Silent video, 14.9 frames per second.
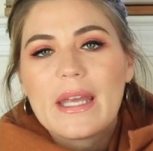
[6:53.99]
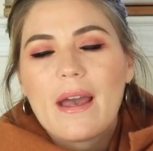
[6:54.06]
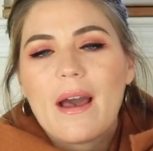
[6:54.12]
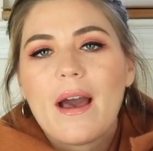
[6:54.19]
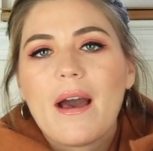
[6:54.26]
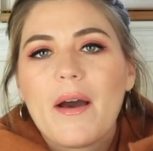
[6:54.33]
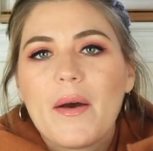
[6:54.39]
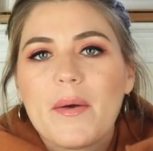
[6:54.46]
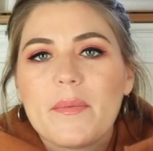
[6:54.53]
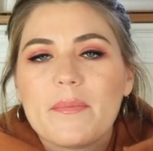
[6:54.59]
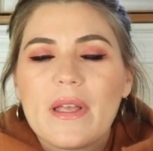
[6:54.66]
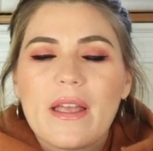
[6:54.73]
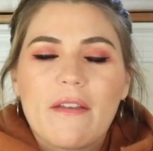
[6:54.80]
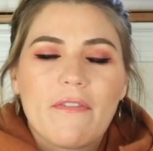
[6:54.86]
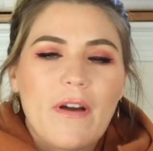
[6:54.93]

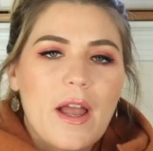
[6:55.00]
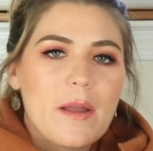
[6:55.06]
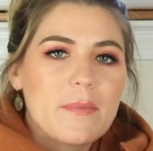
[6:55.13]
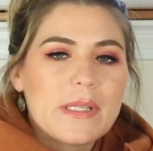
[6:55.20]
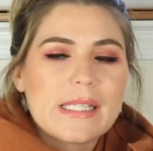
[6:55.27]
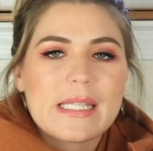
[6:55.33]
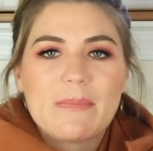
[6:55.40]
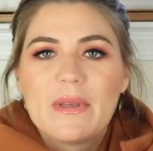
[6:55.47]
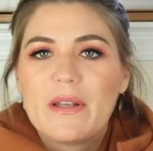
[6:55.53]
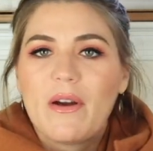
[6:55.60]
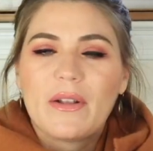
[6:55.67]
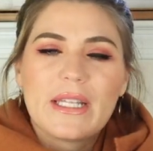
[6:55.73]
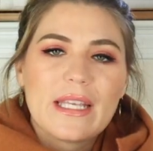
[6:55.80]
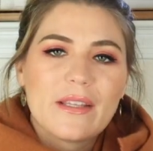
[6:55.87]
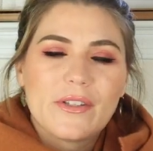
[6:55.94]
Um, if I'm sleeping
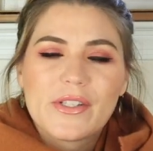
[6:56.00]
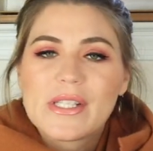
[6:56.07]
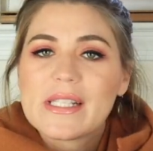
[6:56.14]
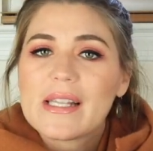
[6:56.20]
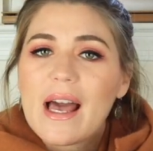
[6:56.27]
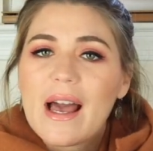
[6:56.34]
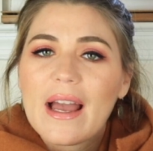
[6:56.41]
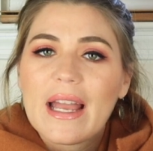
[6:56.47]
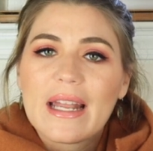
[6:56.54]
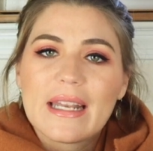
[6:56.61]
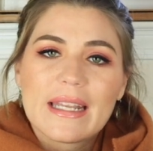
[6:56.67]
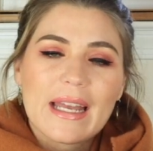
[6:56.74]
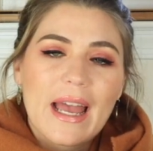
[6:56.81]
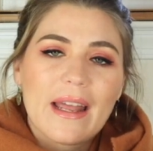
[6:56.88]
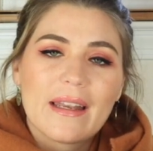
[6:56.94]
on either side,
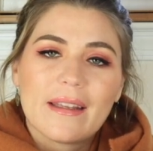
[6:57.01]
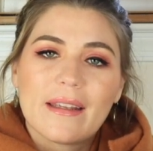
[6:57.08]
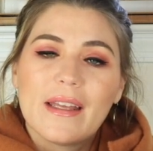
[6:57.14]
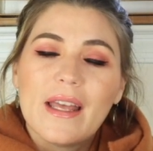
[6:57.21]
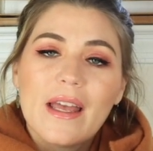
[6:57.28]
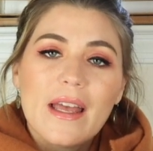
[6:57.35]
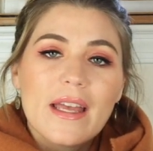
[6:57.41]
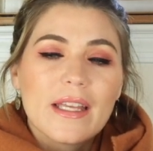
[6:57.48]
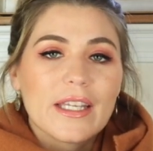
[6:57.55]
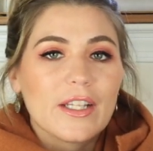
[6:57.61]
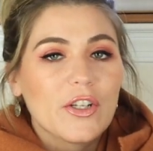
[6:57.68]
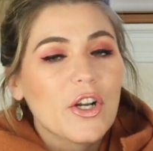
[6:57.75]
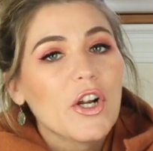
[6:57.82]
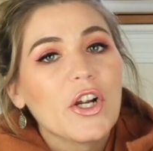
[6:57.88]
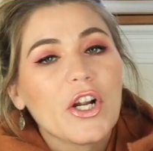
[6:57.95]
it kind of
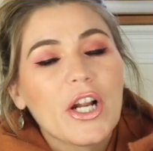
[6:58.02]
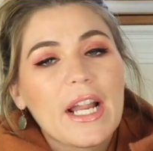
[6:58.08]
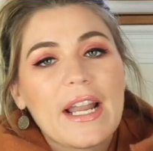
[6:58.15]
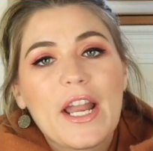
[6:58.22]
can hurt.